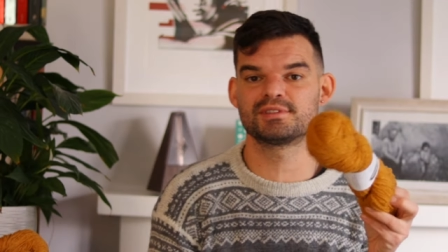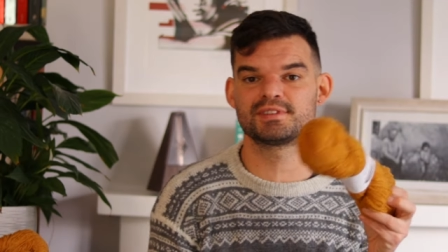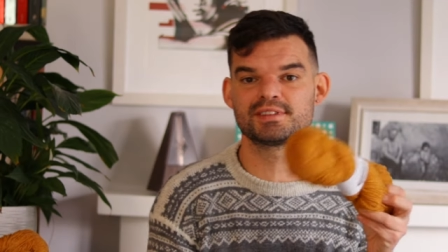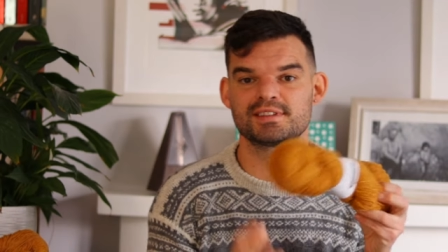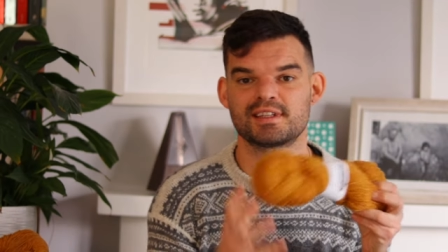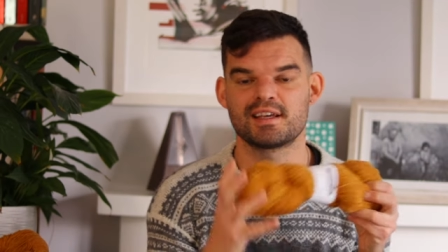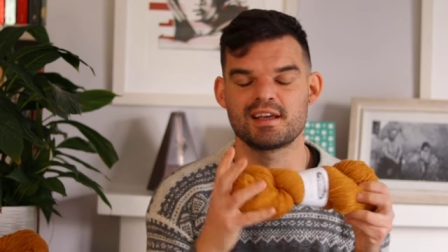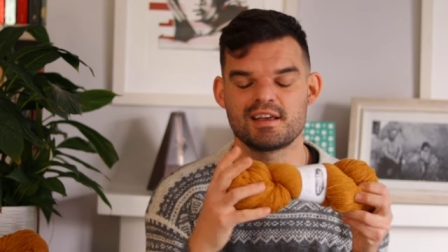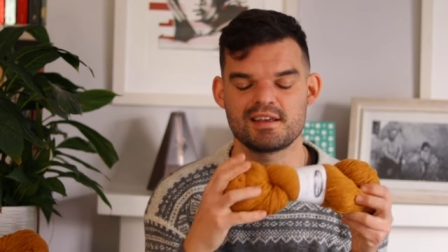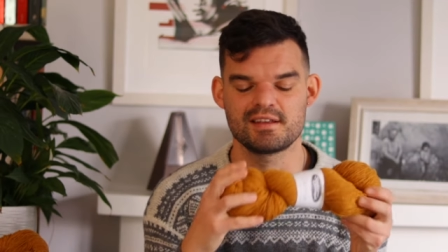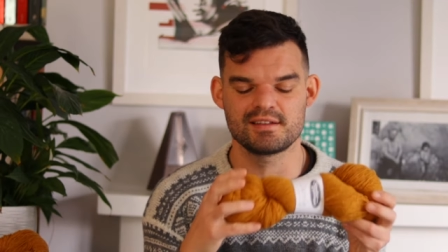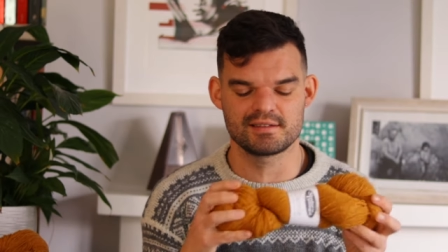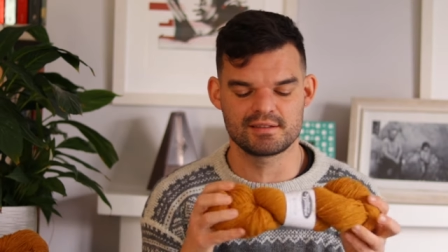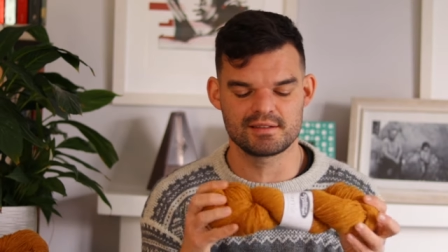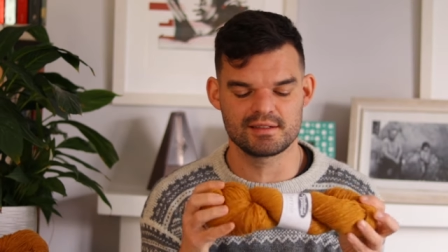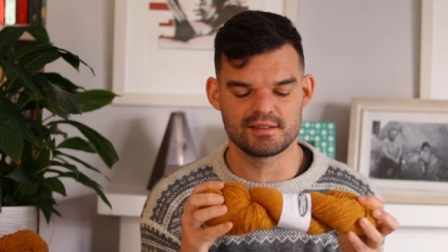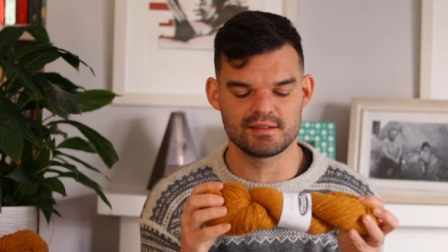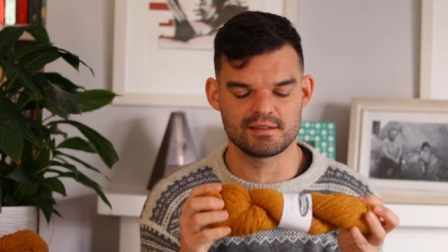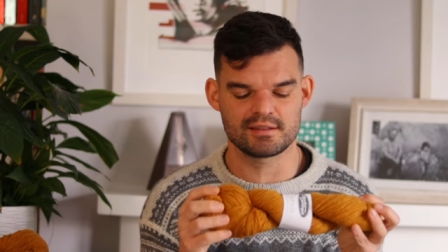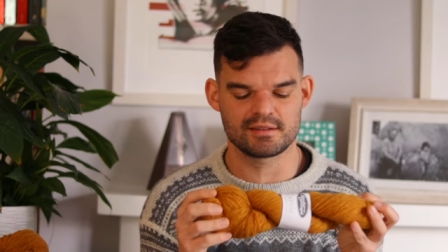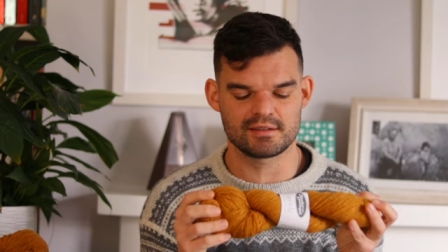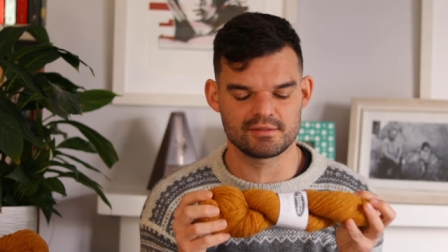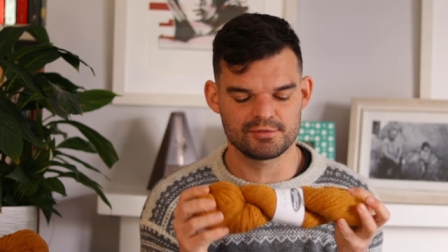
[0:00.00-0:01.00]
skeins
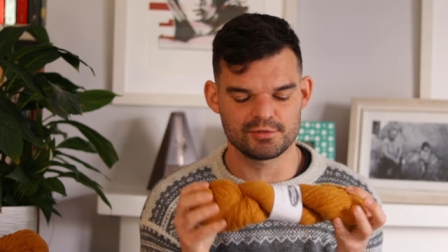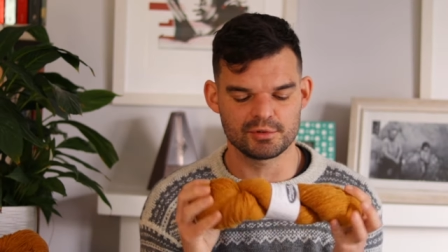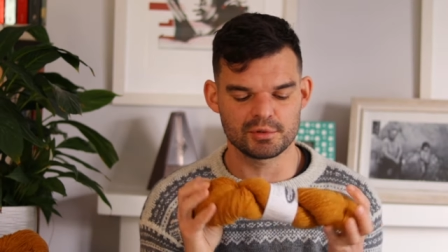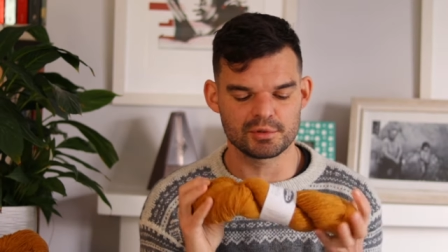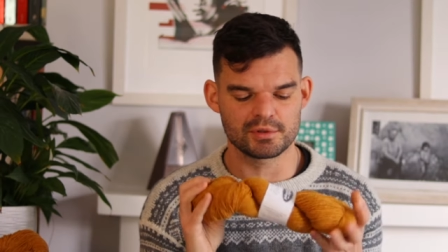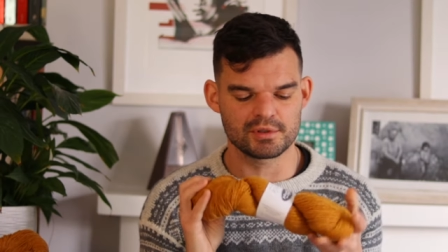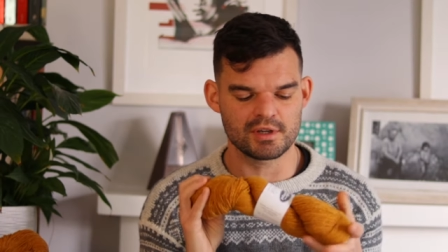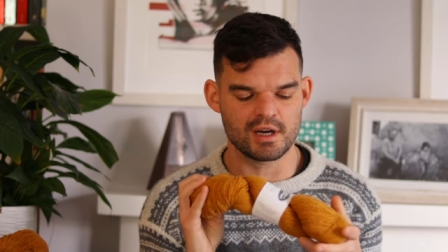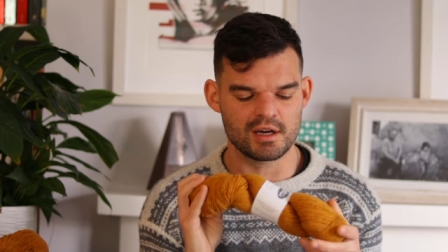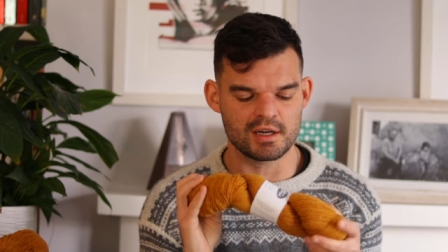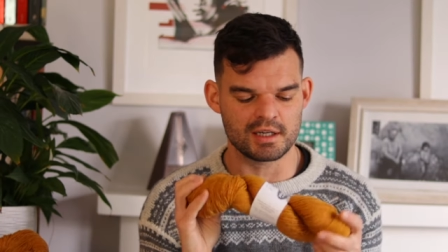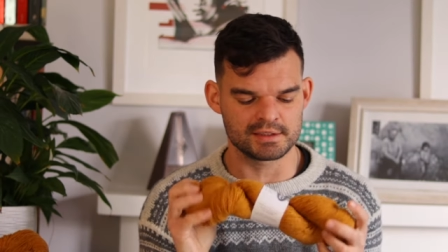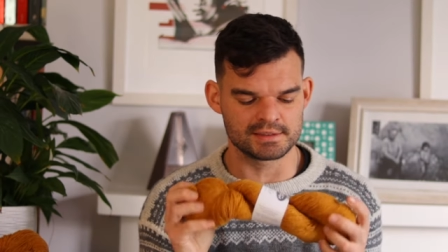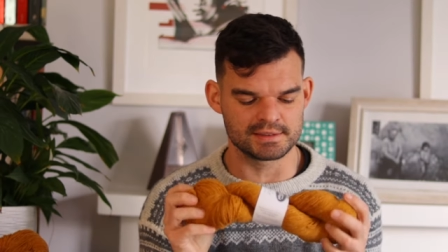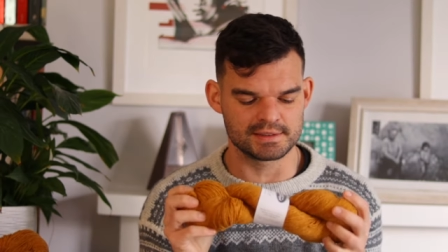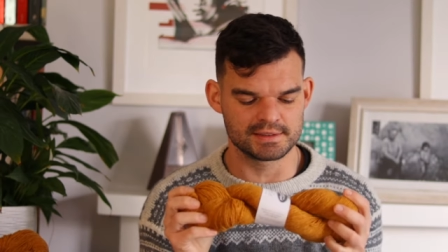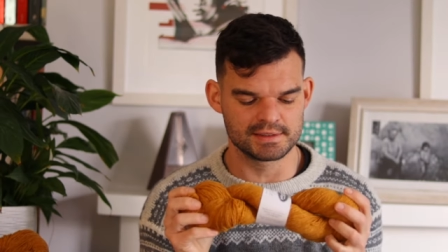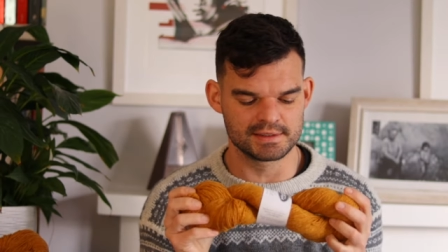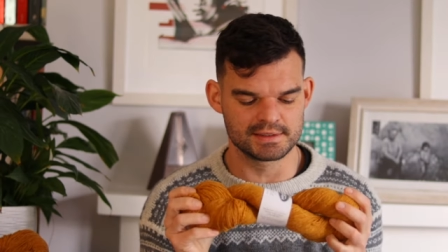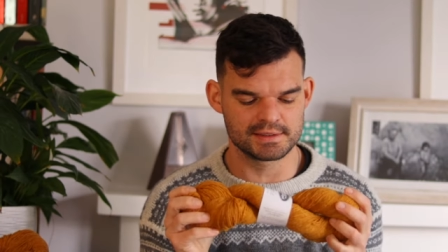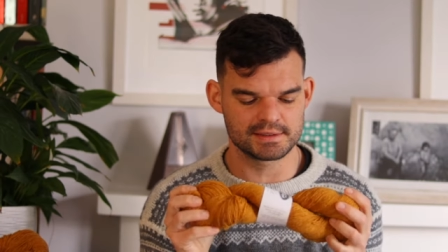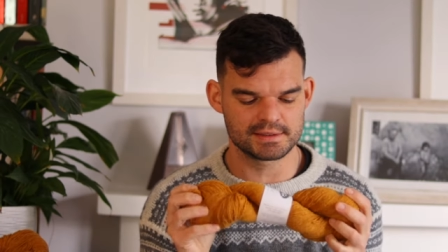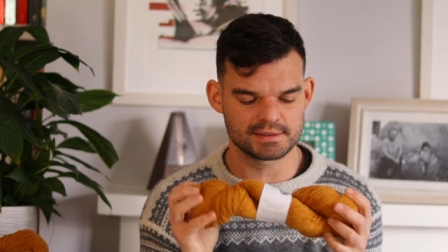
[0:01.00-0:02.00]
here, four
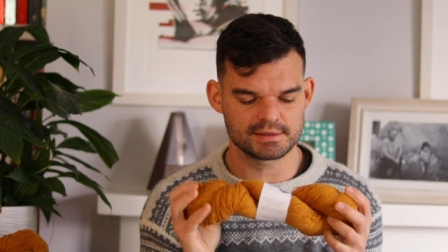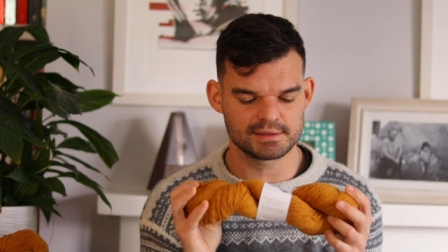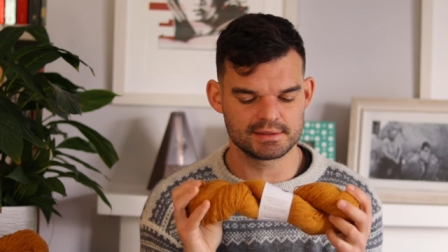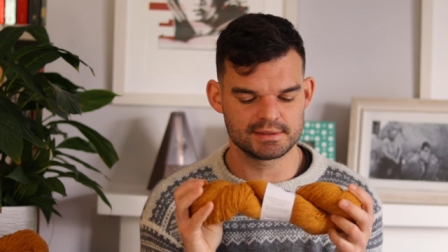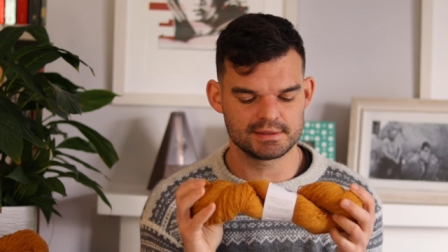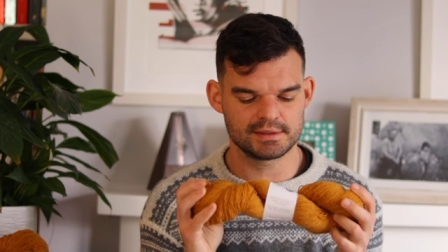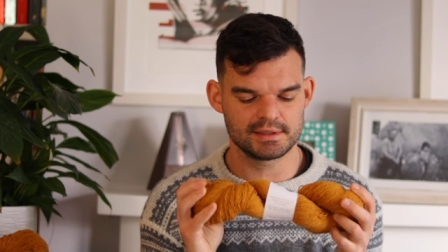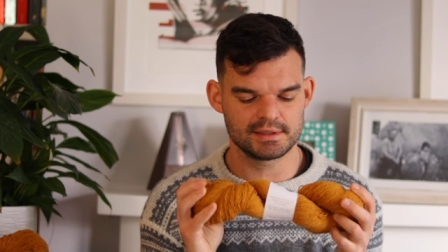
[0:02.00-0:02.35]
hunks,